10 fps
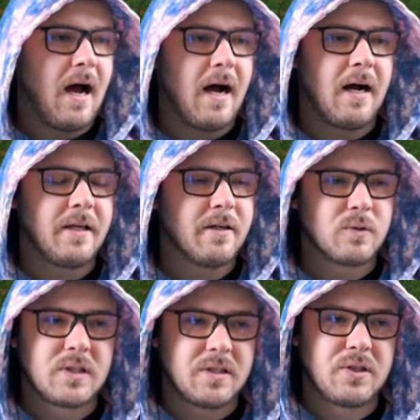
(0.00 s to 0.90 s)
uh, you know,
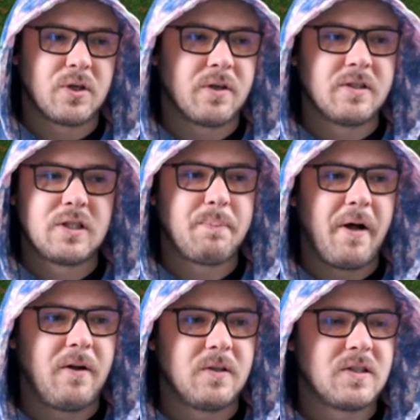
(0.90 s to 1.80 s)
s certain
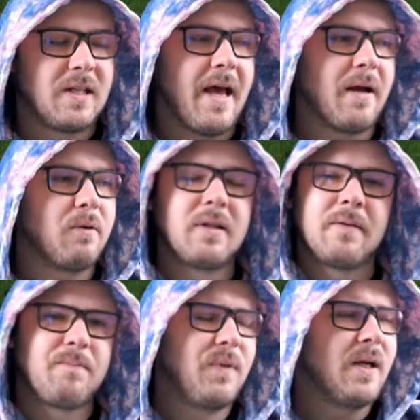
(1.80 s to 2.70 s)
spells, like,
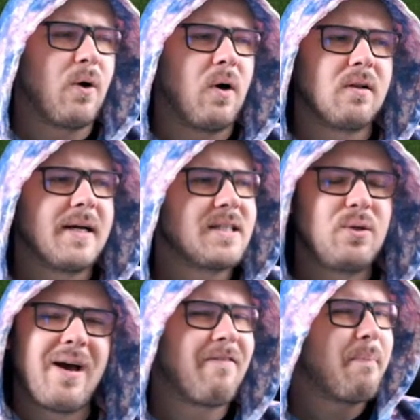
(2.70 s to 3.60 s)
you know, unless
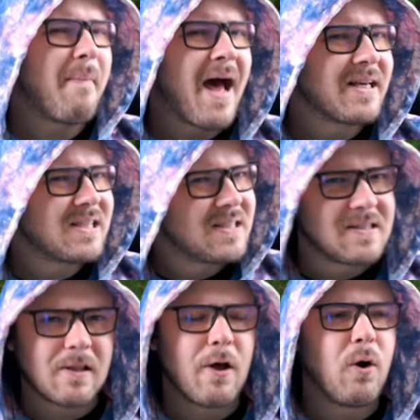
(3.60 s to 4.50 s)
you have mass
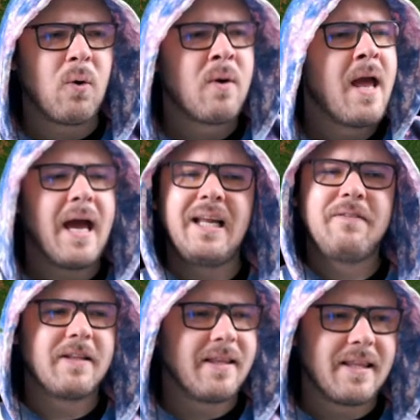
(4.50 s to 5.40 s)
slow, and
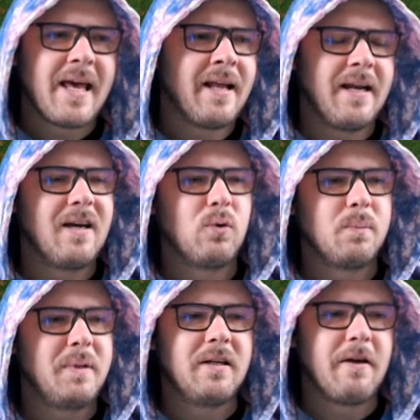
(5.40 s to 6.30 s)
even then it would be